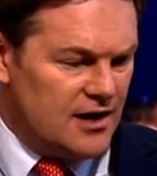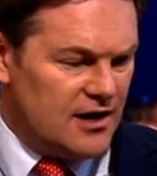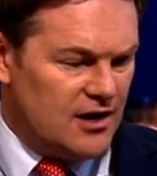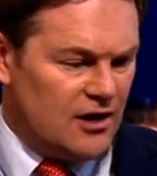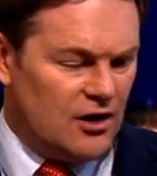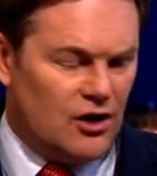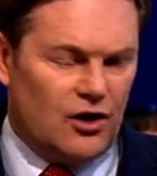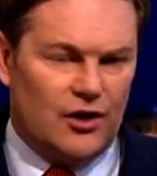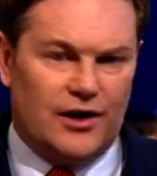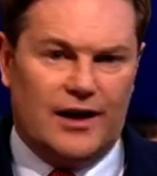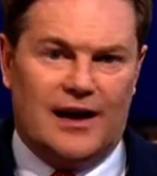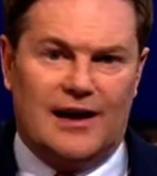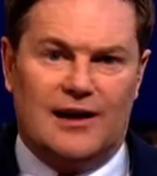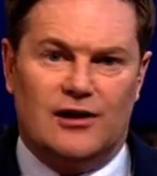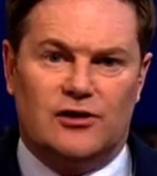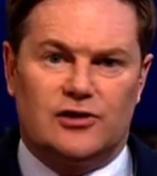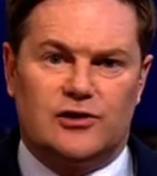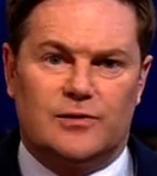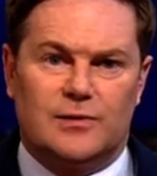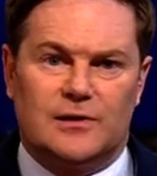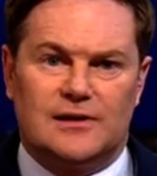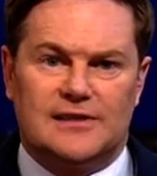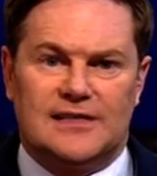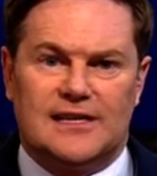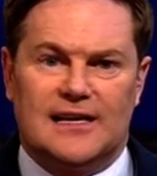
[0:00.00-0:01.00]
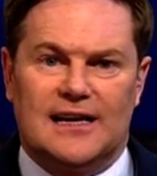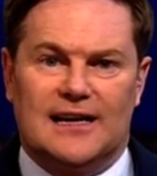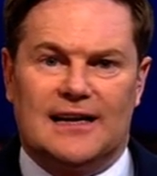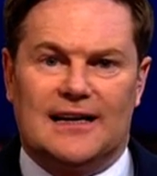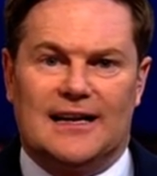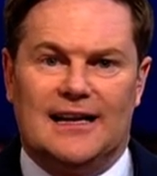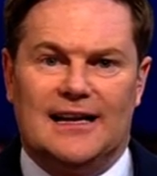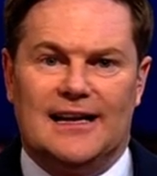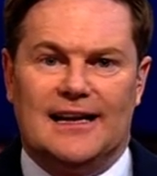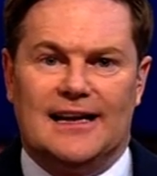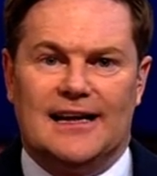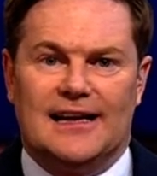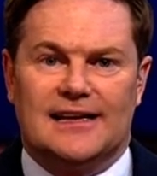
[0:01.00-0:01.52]
on our hospitals and our
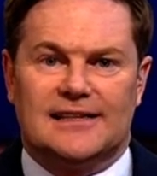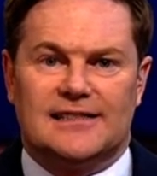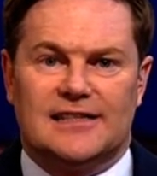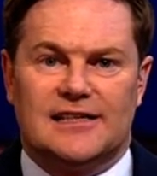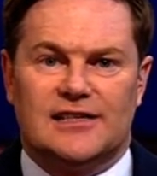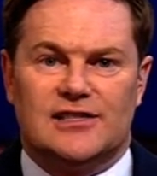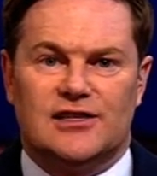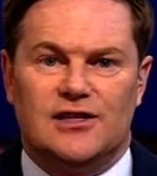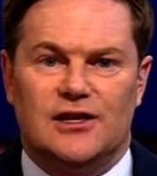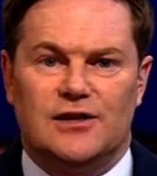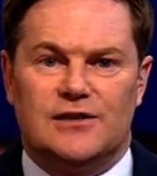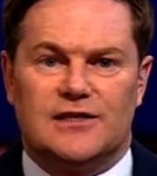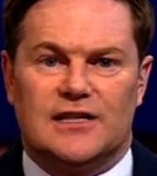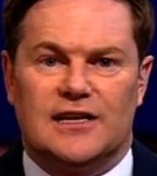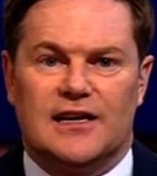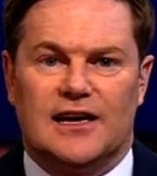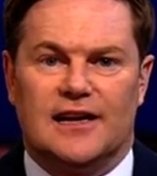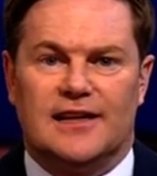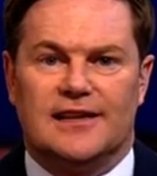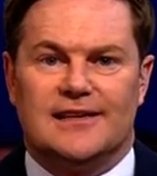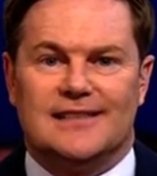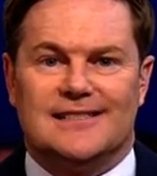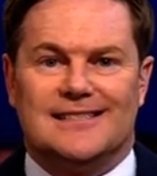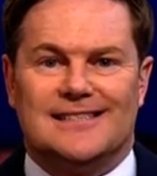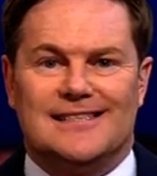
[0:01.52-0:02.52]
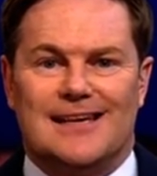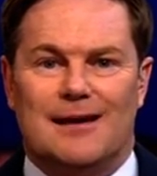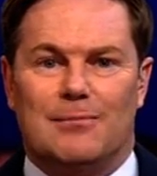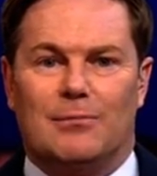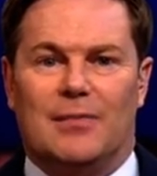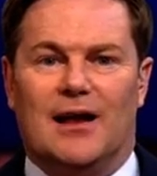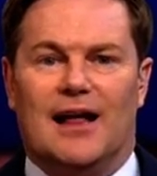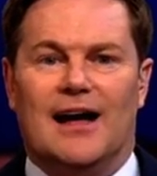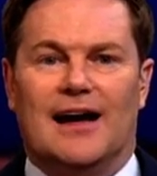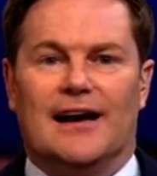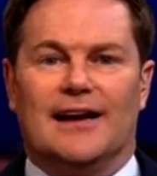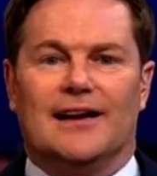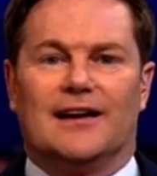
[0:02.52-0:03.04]
clinics, there's news today that
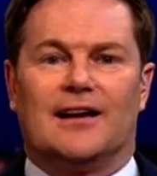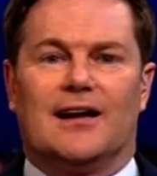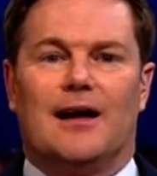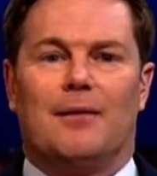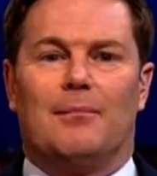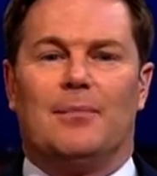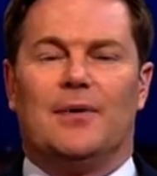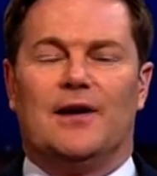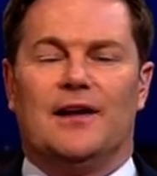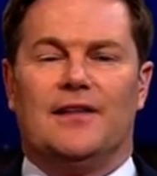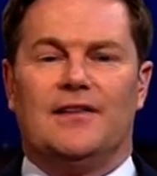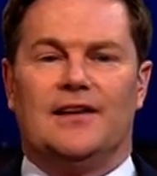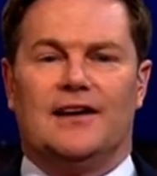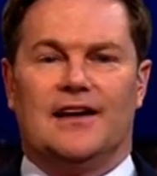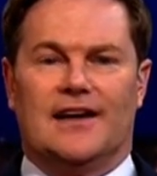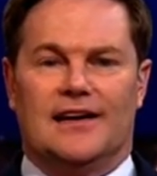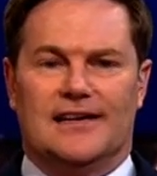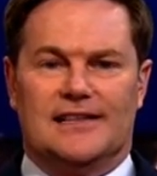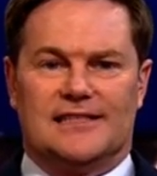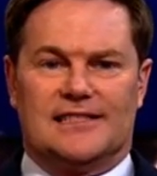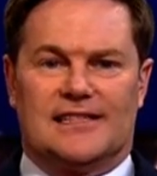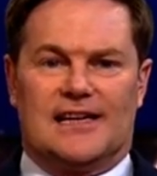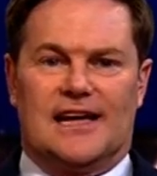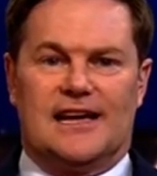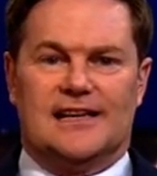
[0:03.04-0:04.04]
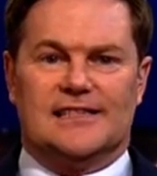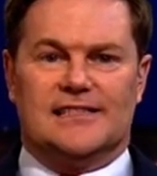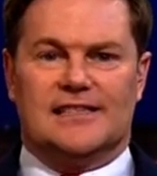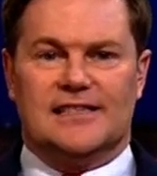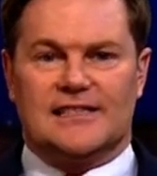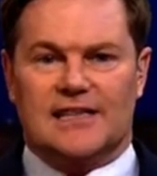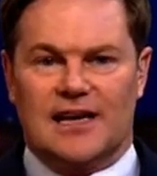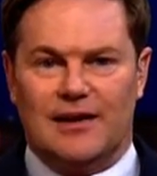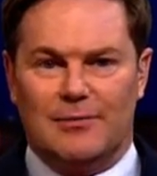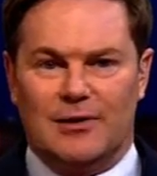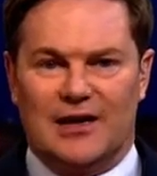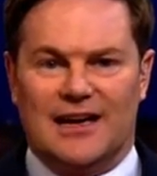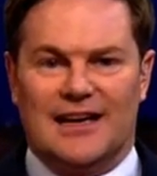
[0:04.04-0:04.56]
Zipline, a company in the United States,
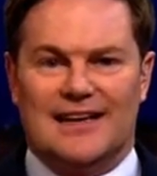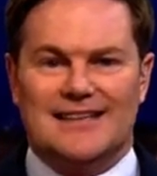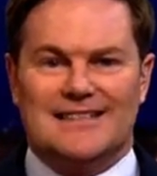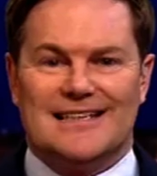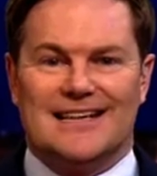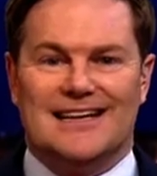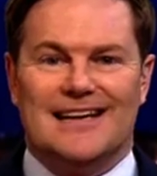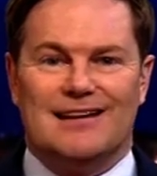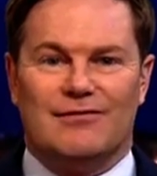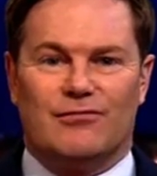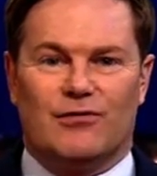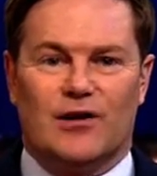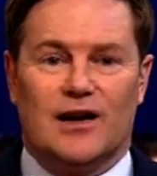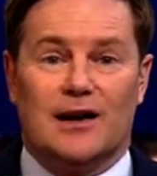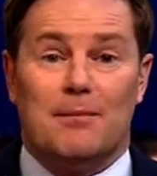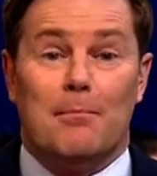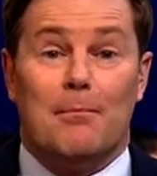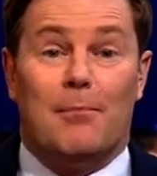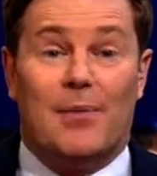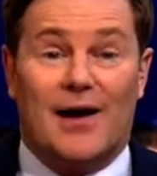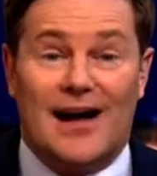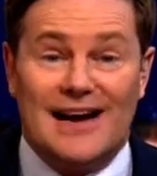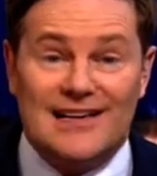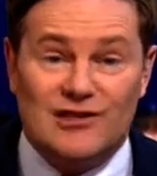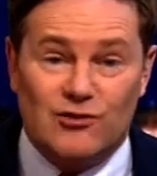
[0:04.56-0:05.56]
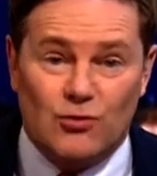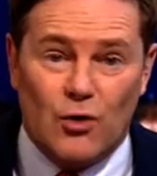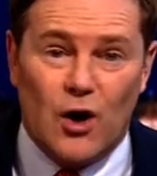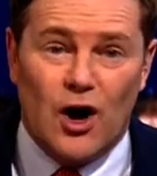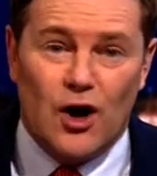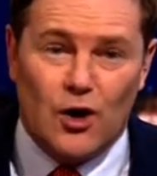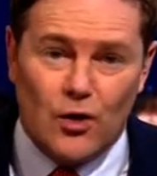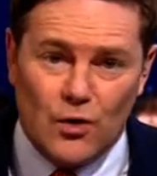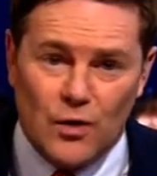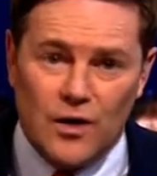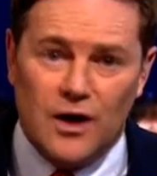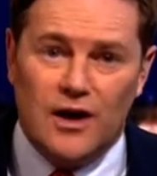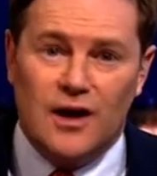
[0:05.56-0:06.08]
is going to begin delivering by
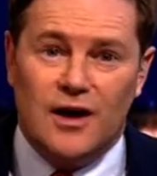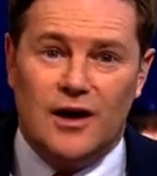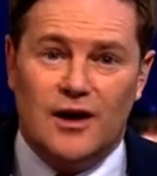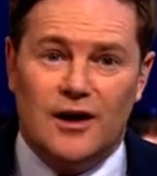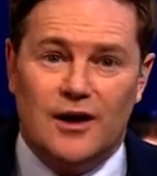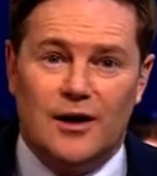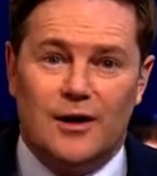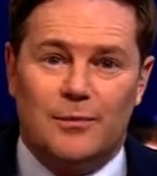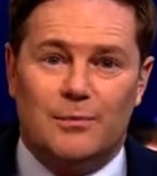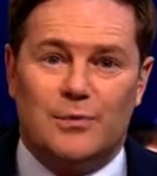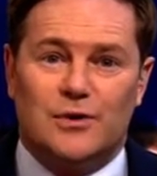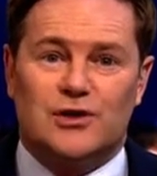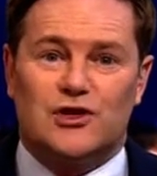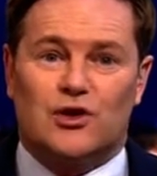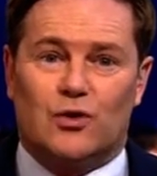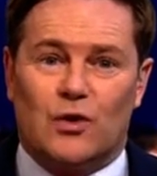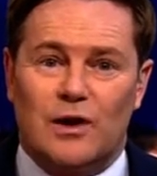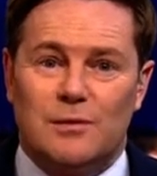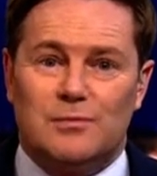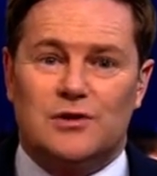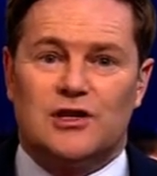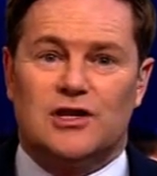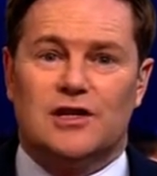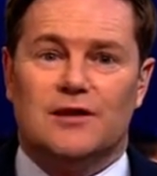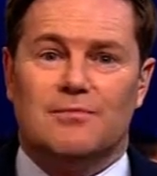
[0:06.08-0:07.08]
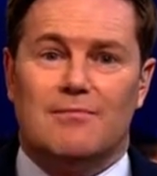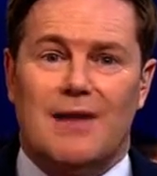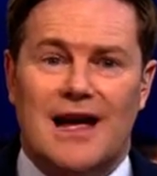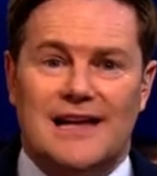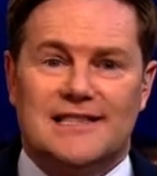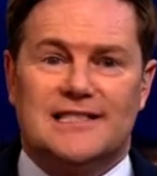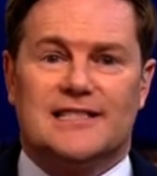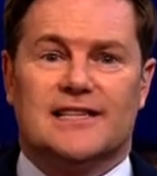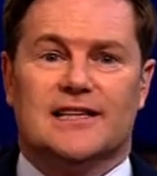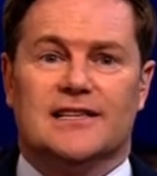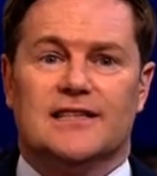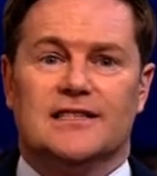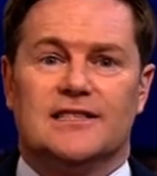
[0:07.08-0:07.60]
drone prescription
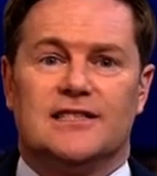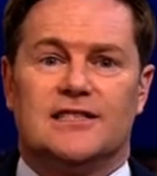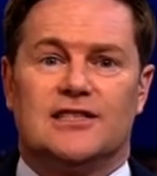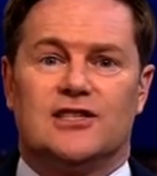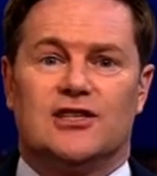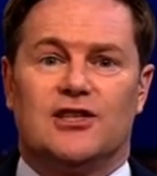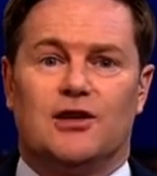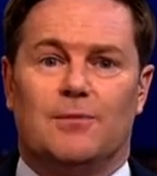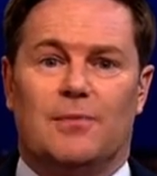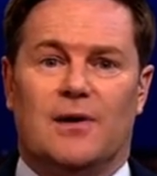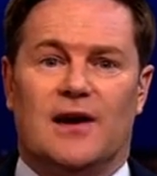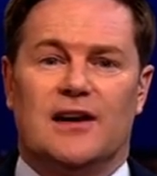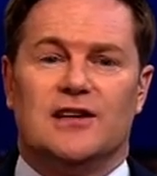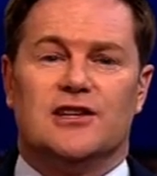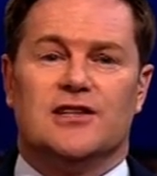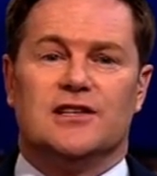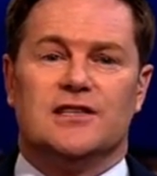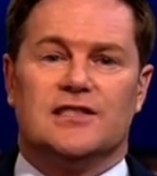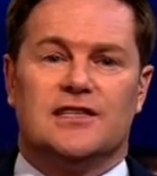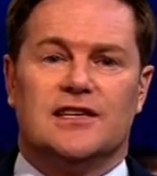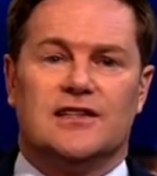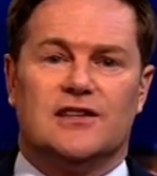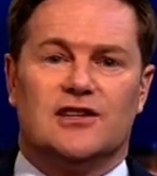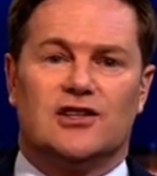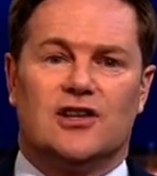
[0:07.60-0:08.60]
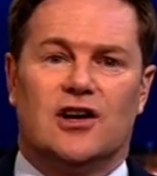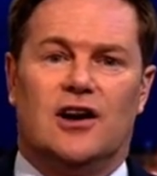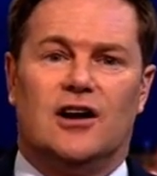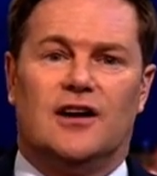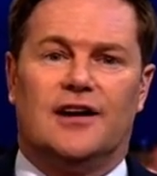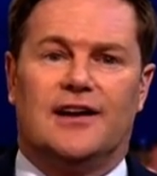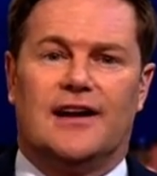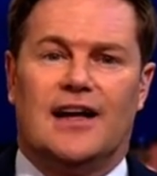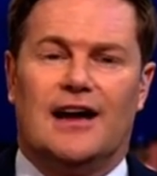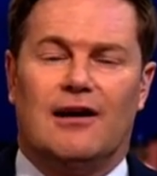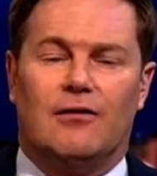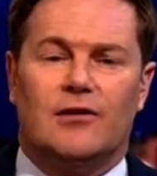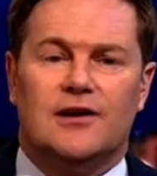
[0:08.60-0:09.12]
medicines to patients in the
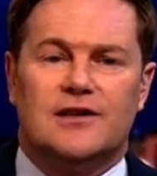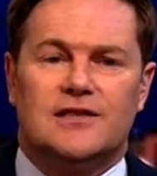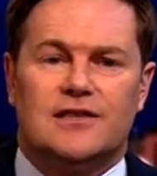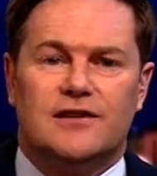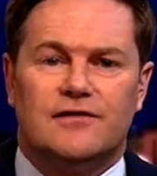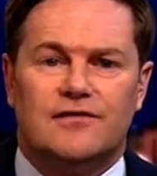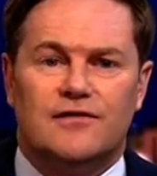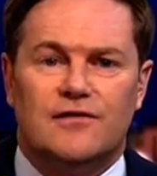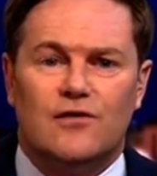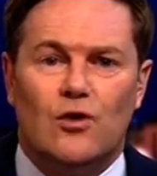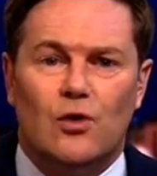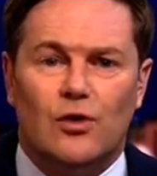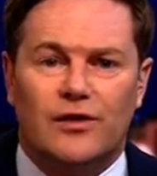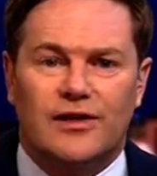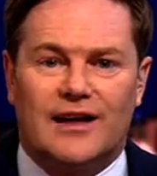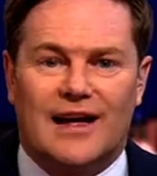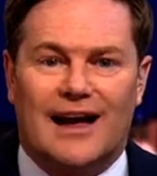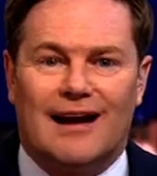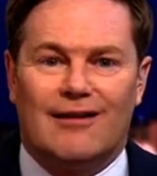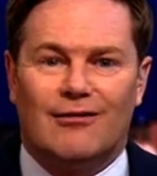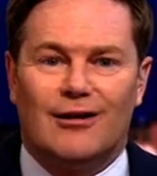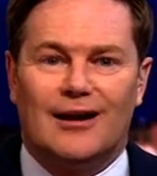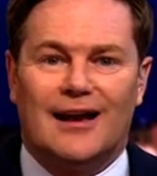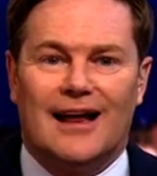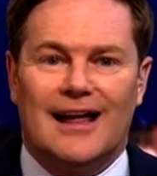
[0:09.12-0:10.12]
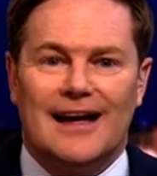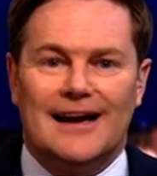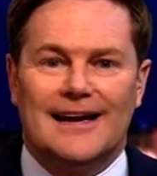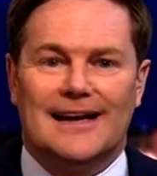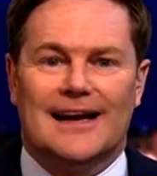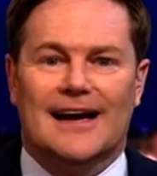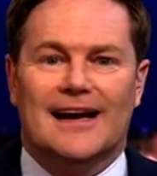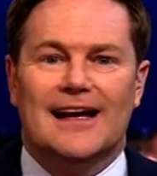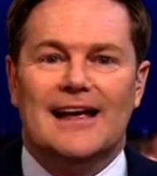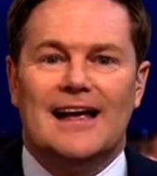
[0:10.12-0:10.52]
Charlotte areas of North Carolina.